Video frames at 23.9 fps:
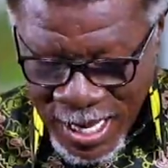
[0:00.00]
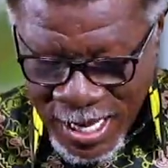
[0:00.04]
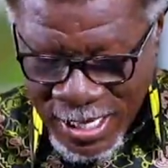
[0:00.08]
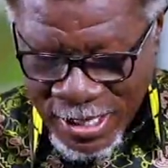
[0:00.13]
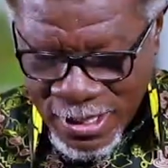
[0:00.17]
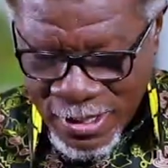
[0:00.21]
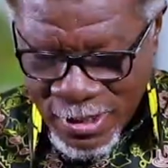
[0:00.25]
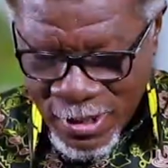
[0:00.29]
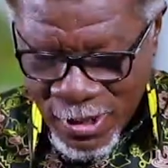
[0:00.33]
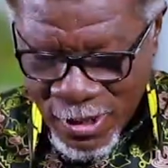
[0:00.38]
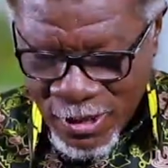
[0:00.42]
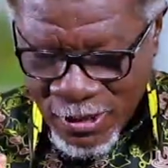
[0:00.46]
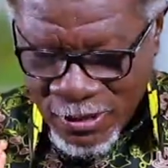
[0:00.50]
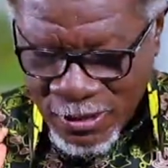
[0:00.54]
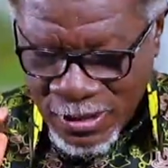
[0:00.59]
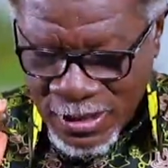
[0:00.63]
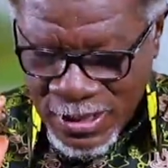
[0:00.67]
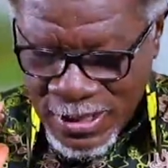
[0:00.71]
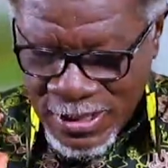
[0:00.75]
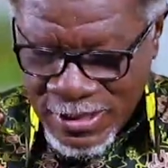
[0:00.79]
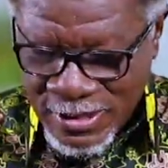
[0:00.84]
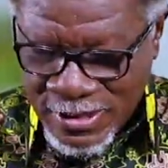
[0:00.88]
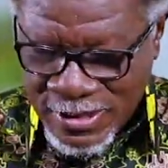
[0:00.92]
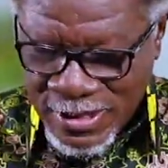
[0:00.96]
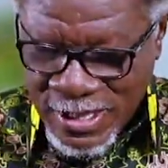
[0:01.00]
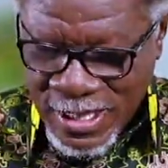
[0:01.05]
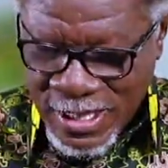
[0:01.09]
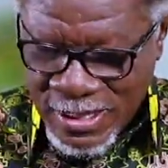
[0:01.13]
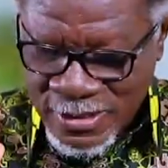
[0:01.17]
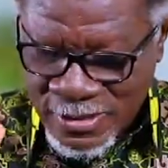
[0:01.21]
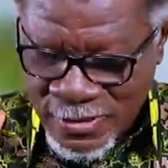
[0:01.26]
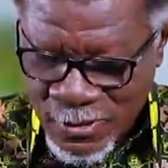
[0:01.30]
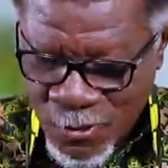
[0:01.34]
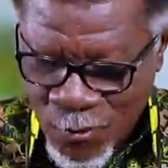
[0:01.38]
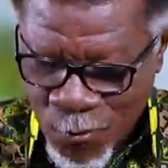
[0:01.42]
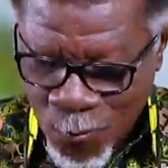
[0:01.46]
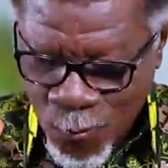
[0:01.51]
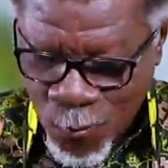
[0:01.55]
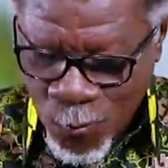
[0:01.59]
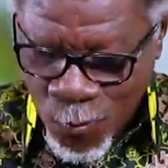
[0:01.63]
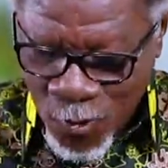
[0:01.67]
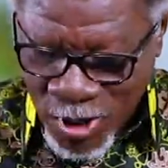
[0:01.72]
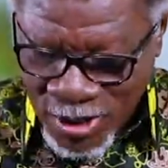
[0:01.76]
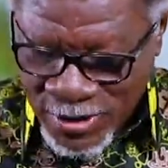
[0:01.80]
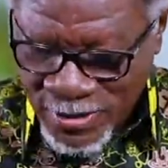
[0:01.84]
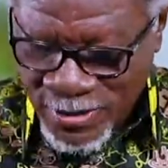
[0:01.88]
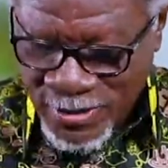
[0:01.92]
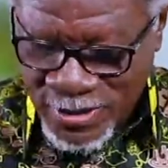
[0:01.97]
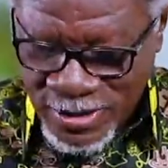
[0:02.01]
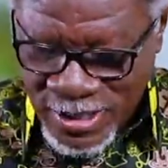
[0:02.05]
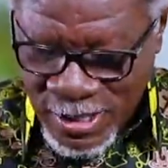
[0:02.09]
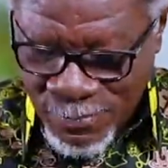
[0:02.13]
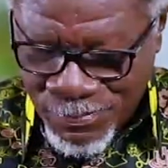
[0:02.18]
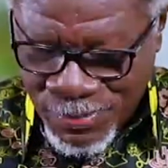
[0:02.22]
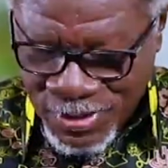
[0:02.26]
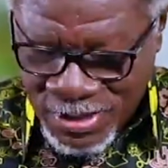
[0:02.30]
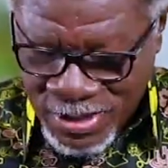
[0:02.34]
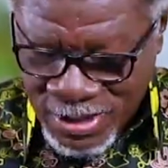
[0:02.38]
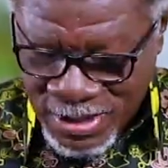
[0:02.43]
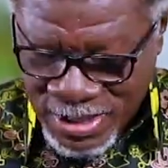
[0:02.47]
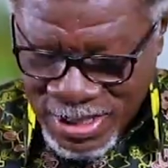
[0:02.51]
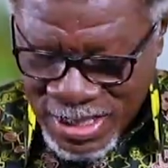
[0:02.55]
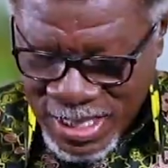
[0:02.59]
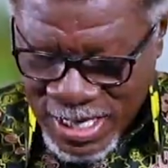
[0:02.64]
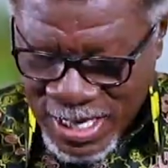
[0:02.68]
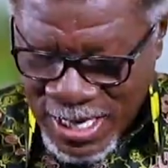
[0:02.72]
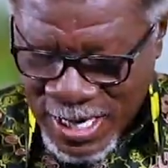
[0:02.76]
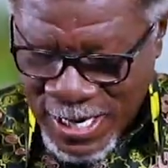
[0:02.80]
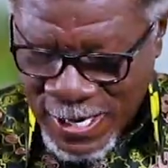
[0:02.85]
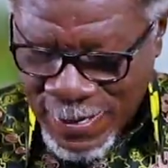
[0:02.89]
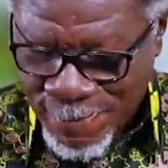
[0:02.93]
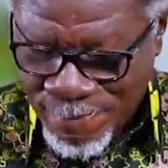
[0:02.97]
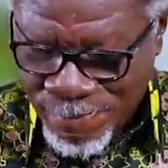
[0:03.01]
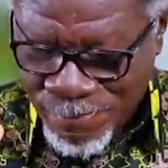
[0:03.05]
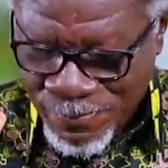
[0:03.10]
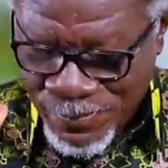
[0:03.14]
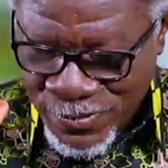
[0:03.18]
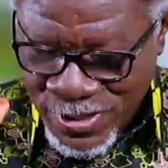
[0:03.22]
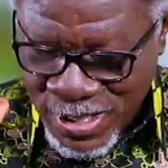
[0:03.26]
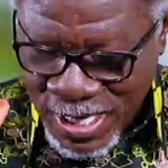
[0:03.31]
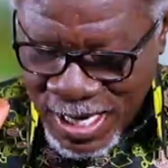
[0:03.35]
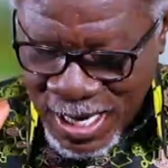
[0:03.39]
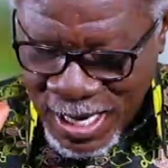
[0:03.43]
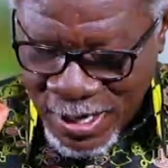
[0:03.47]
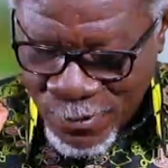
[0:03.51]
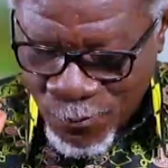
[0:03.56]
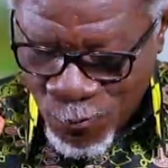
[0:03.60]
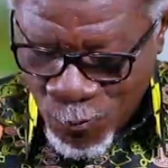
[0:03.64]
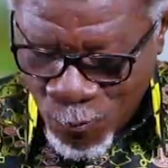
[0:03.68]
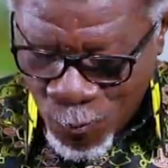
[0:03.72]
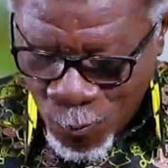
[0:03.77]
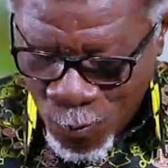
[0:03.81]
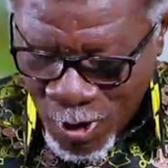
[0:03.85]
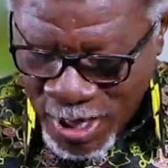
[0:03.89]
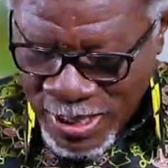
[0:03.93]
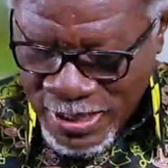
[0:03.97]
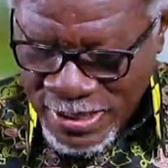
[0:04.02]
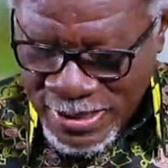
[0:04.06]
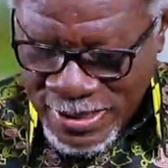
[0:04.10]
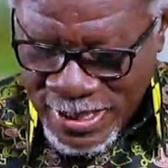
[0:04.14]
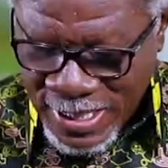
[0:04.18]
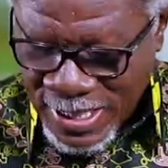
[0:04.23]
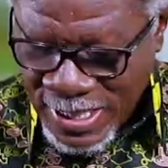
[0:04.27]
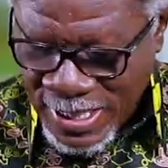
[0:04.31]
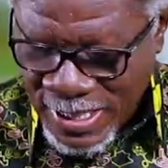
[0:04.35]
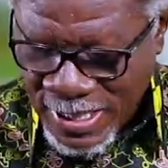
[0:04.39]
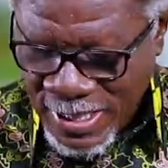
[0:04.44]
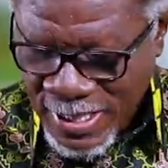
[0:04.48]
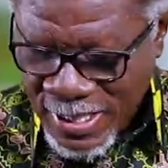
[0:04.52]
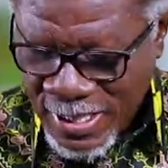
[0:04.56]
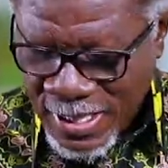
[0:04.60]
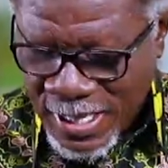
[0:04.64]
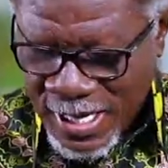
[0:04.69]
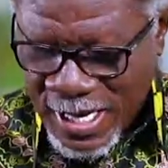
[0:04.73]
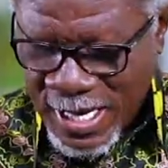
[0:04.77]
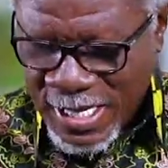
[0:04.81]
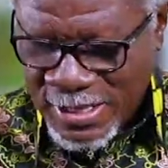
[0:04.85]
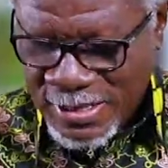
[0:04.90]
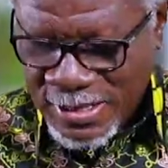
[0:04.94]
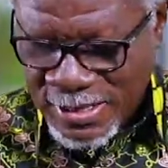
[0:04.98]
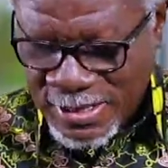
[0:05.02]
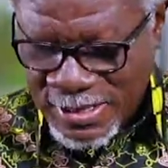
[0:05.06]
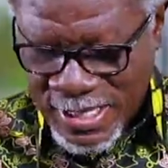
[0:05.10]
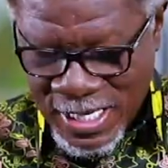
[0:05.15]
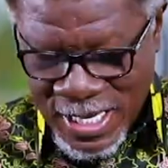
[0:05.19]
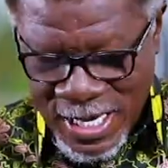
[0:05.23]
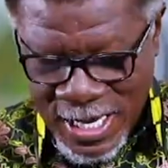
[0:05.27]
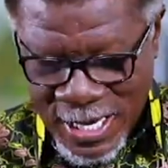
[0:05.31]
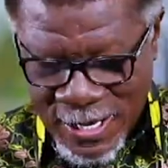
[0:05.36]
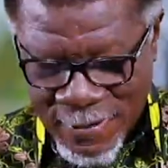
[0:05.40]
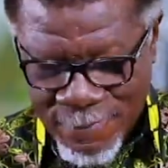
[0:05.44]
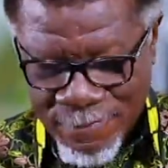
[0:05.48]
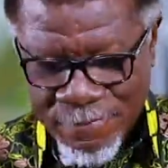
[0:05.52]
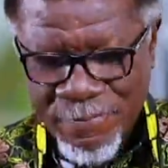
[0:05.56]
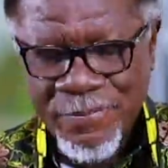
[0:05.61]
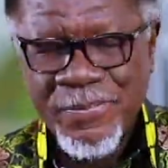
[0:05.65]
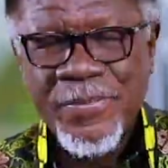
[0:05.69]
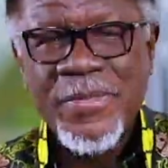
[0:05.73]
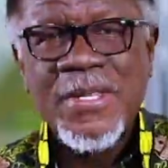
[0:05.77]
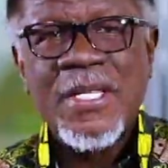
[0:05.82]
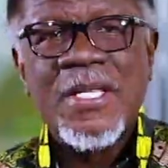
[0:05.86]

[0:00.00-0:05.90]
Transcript: And God leads us one step at a time and one day at a time.